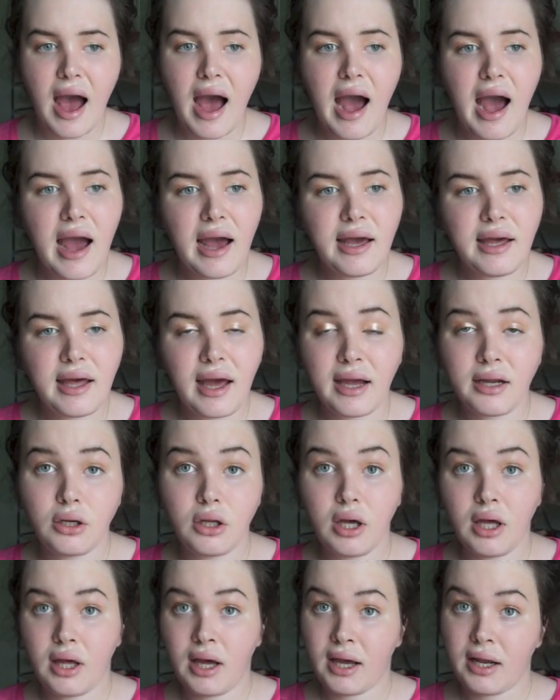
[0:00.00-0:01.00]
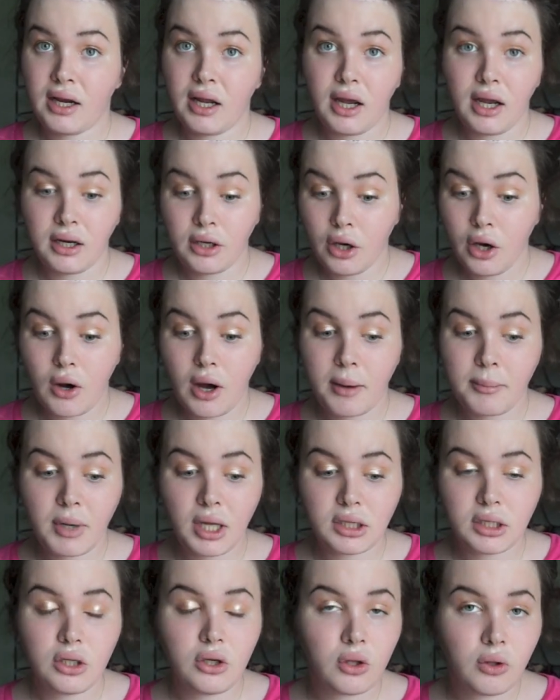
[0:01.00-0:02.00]
I know I'm
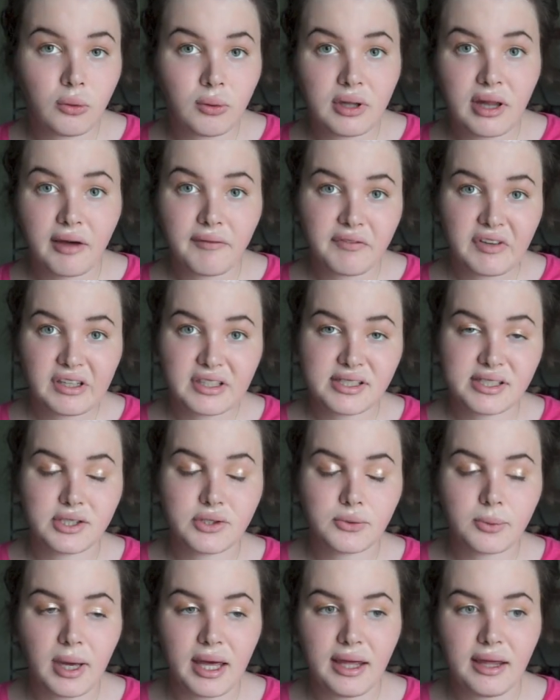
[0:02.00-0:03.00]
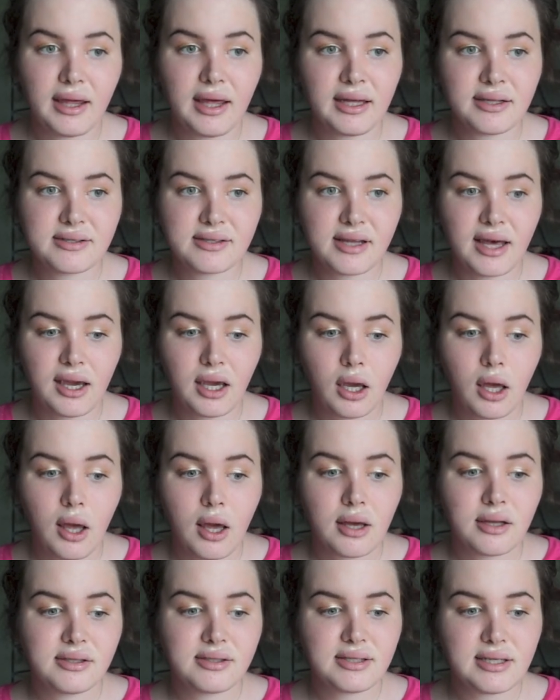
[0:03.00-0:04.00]
not the only one that feels this way. It's like
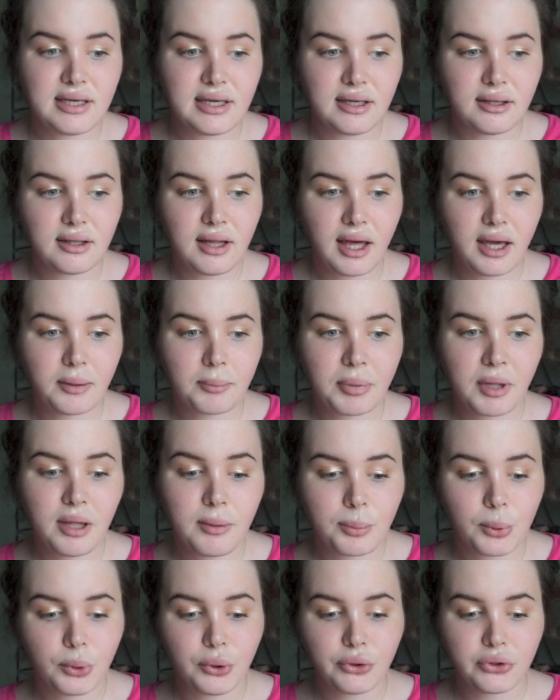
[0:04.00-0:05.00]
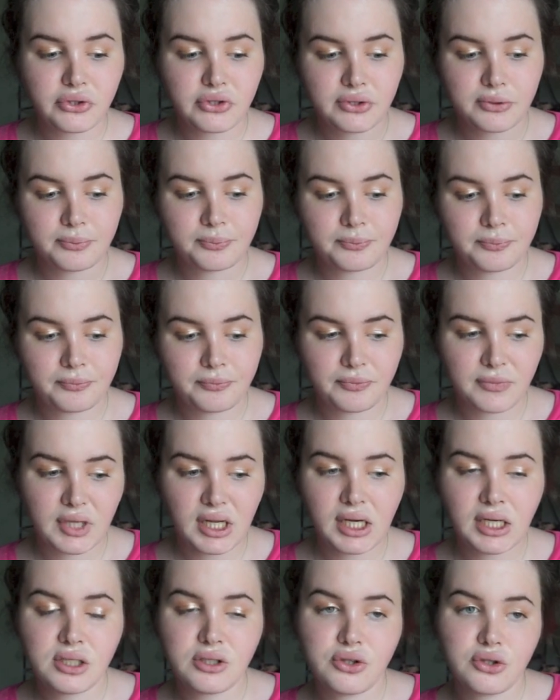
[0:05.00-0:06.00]
seeing like people's
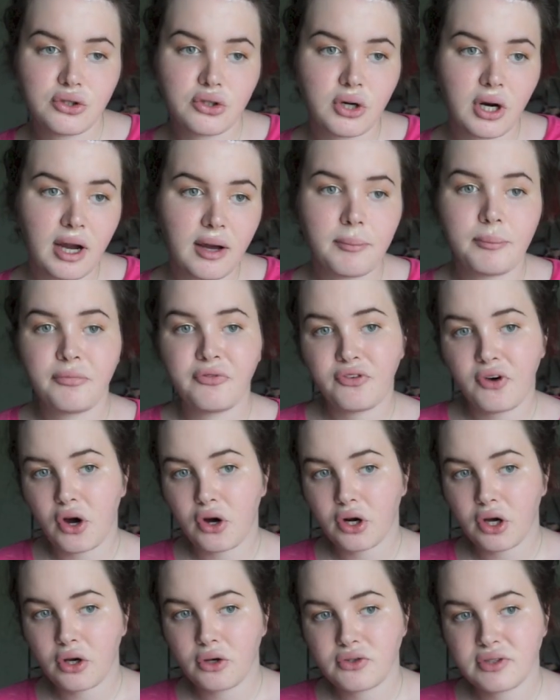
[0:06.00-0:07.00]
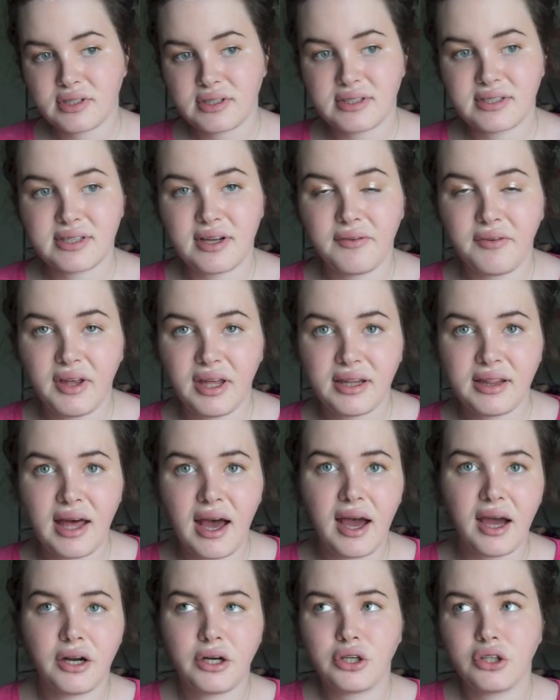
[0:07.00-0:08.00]
Instagram photos and stuff like
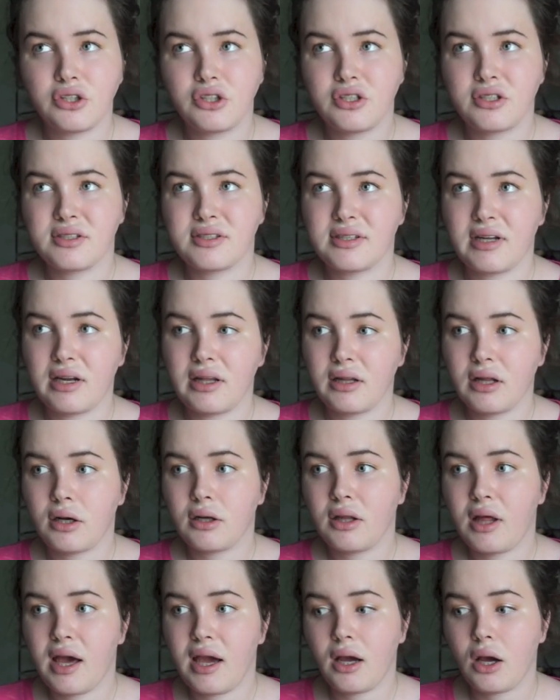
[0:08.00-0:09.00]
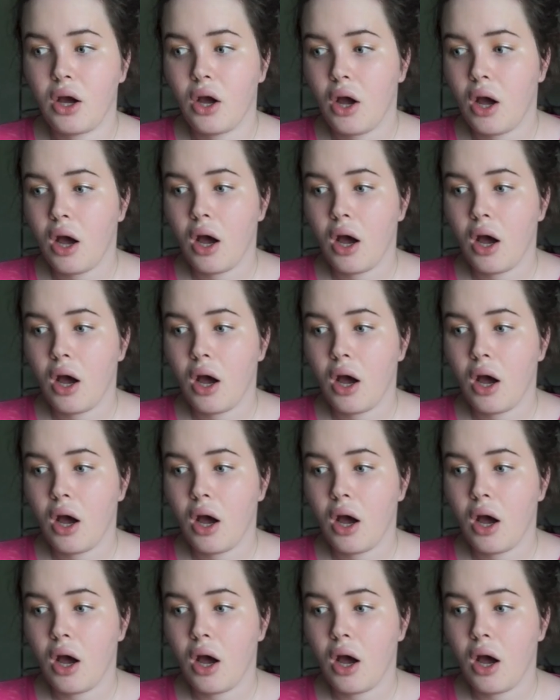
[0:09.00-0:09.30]
that, and you're just sitting there like,